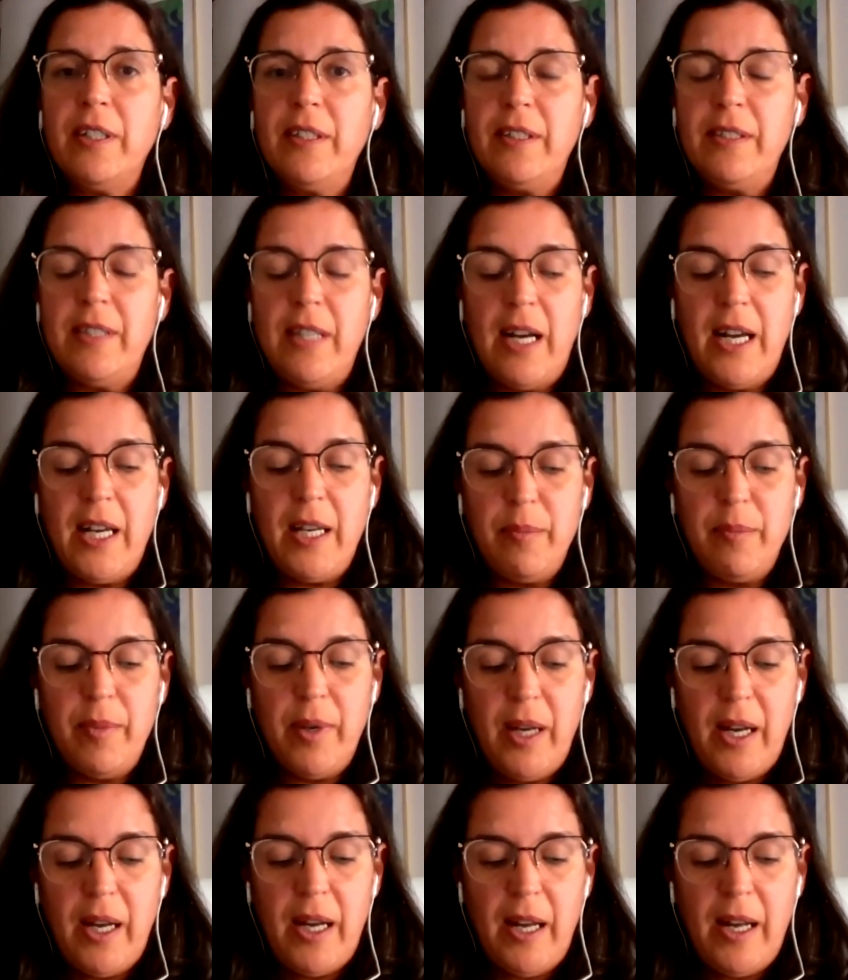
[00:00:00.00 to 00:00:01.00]
at the
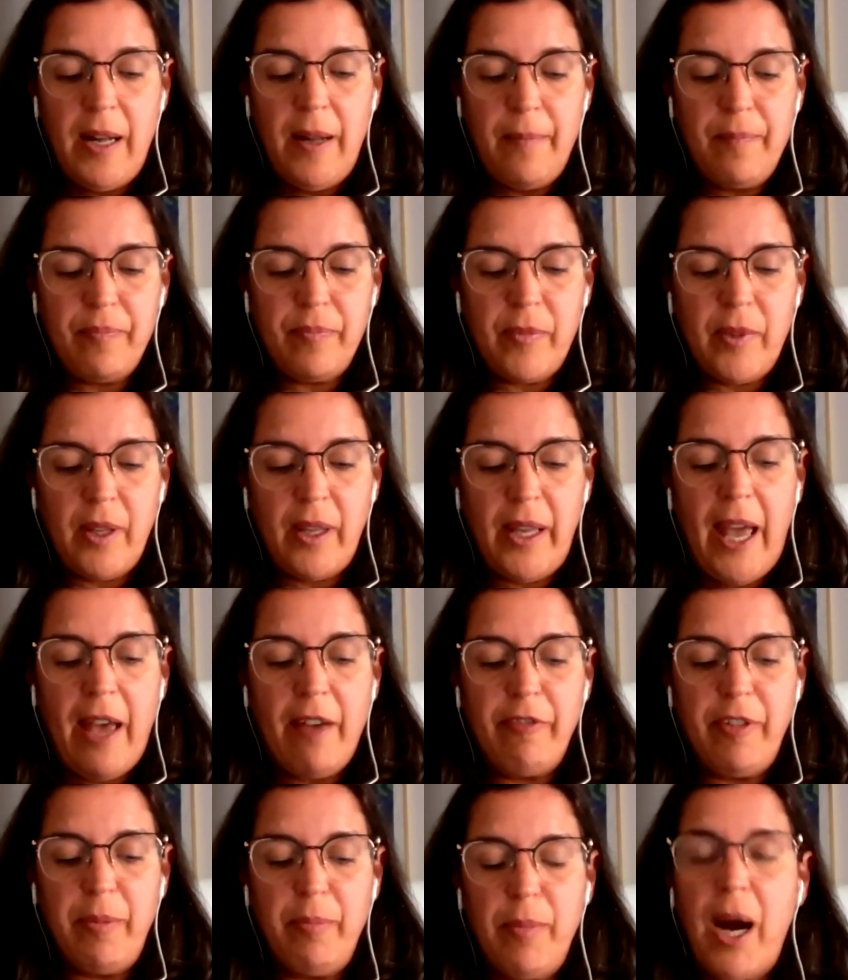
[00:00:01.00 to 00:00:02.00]
time,
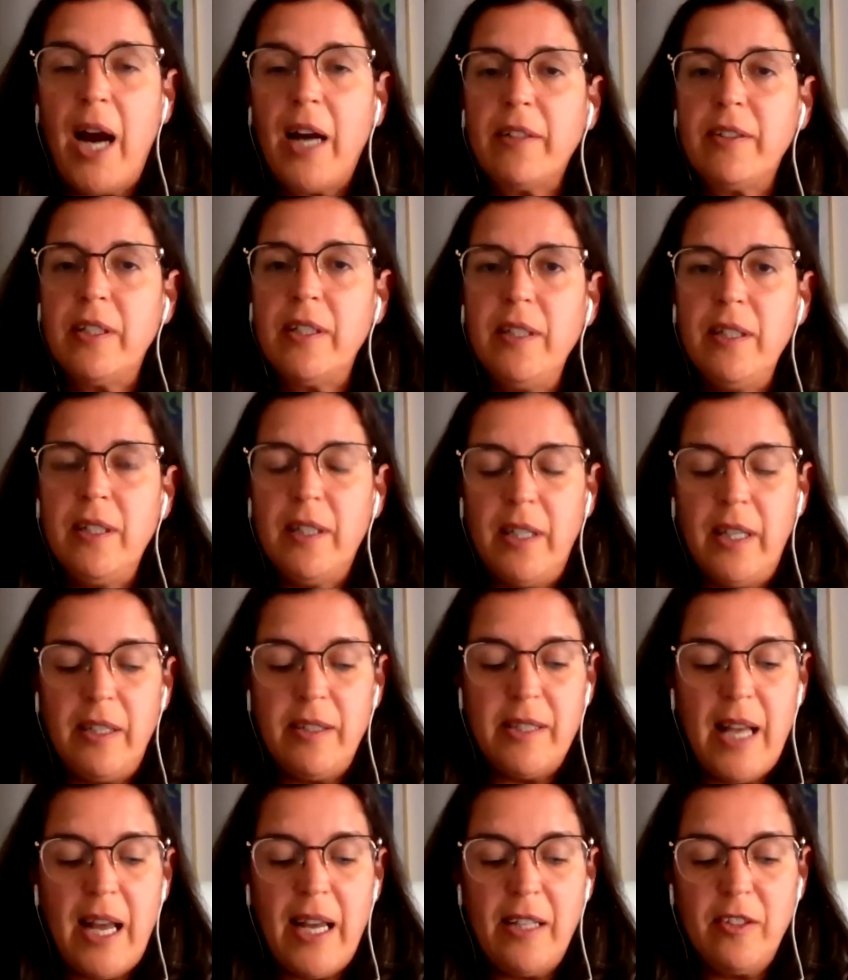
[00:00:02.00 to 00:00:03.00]
Kathy Martin, a
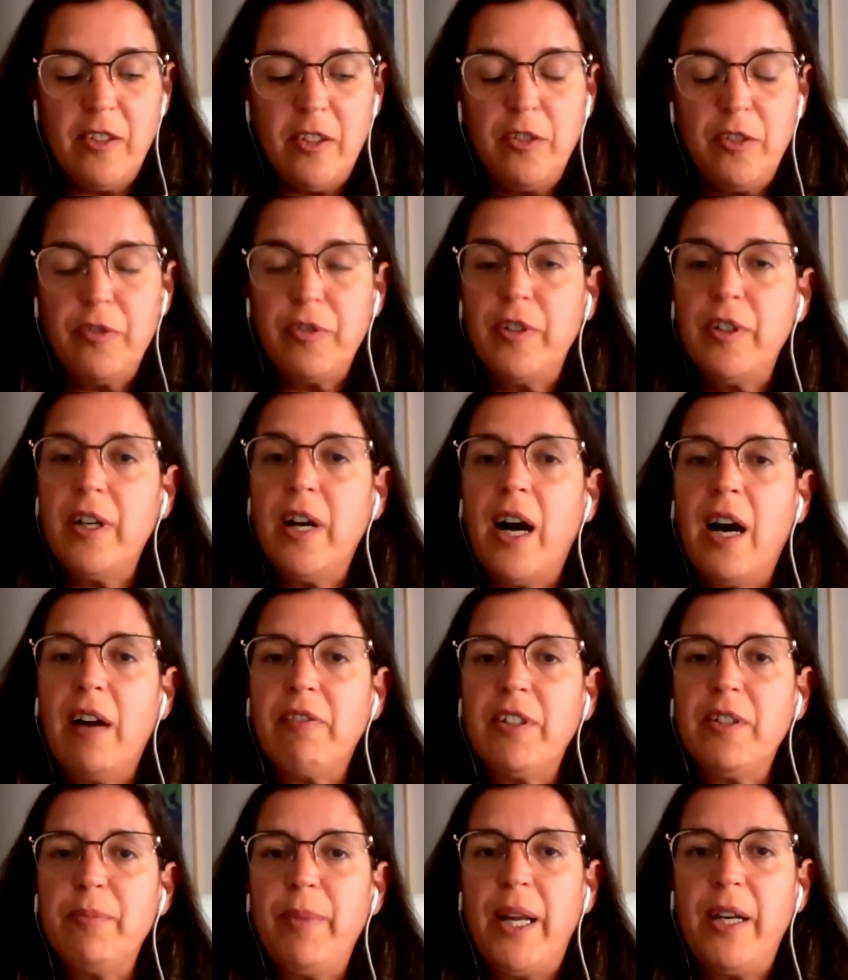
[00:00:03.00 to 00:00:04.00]
scientist from the
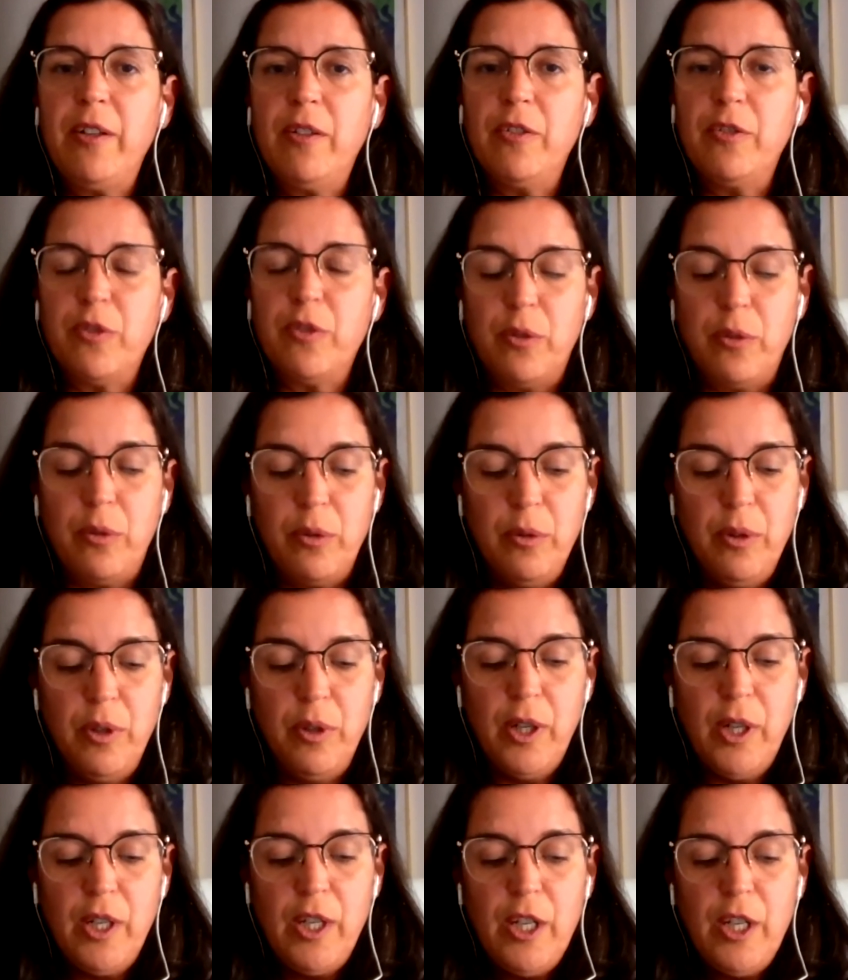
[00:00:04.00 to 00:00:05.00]
Harvard Medical School,
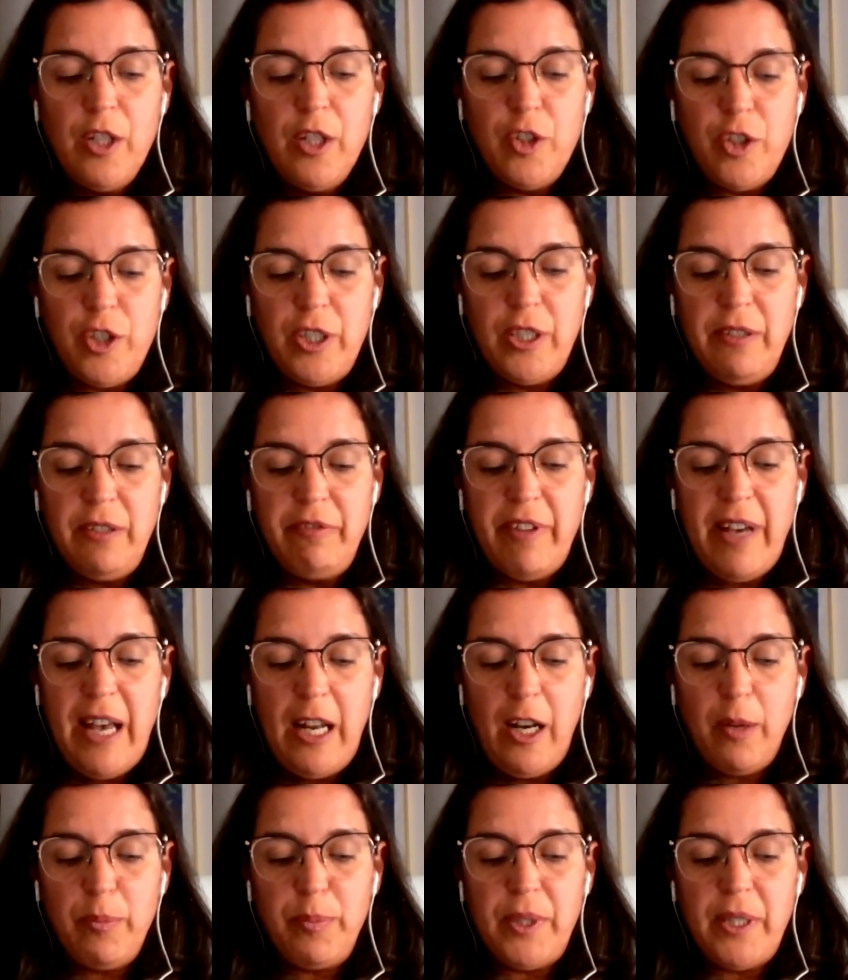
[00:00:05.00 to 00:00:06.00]
she
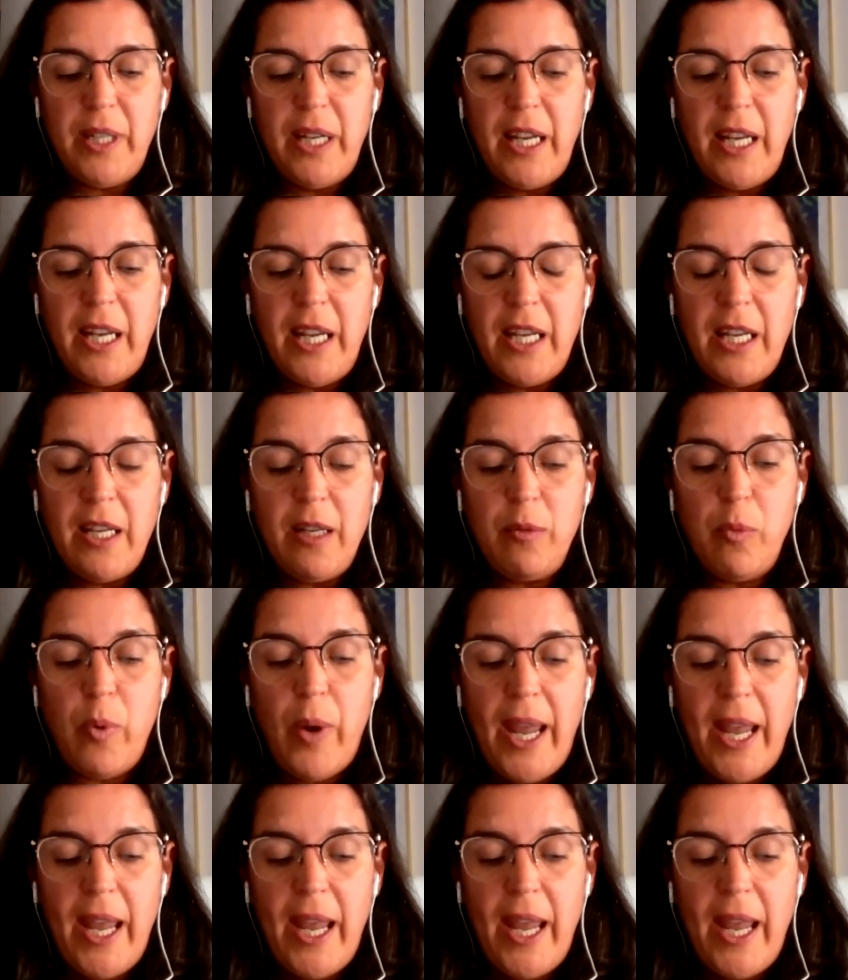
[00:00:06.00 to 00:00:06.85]
developed a